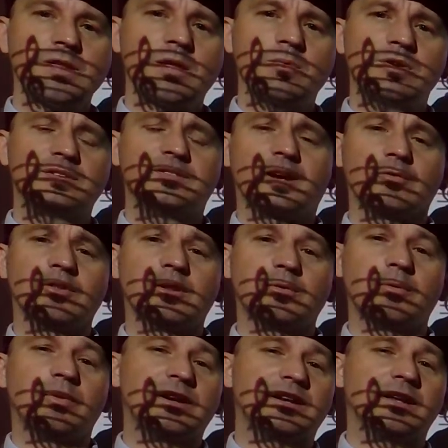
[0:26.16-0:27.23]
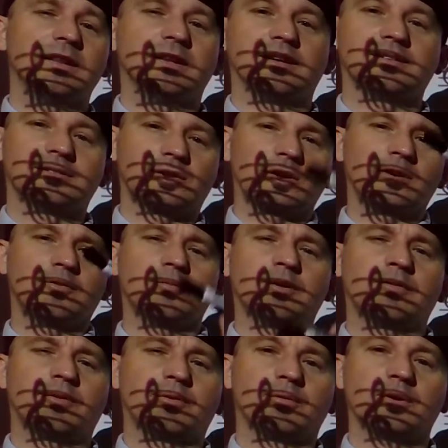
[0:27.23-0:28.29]
We discovered that when we did this, starting from
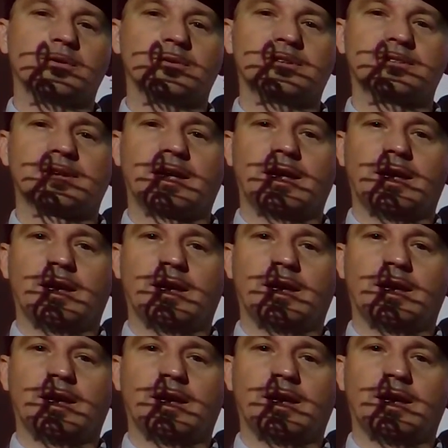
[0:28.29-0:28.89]
different roots,